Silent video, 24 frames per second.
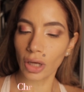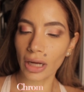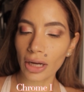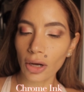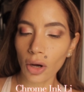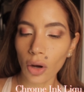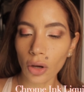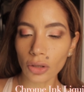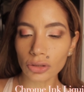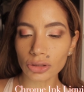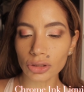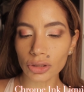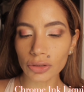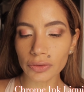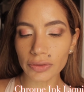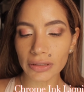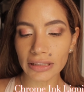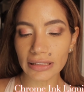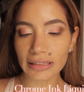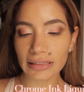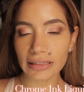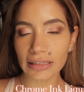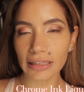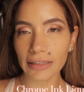I also
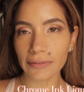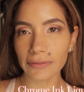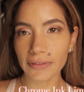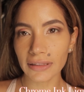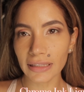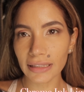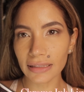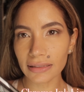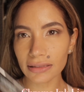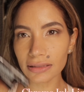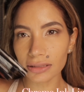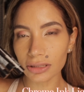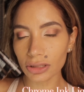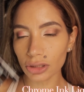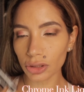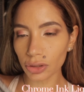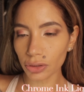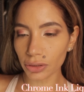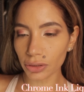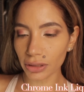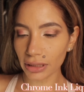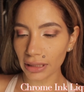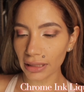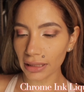received these
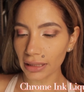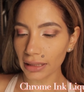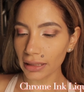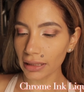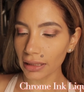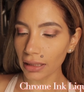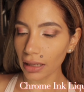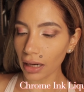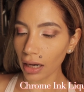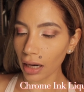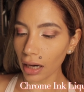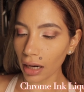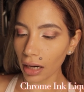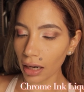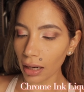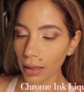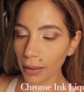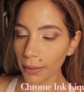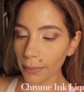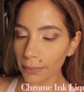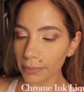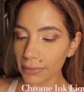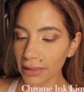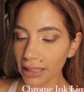three
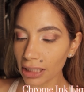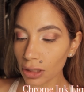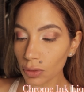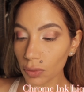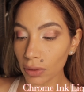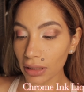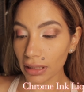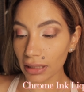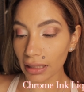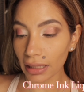liquid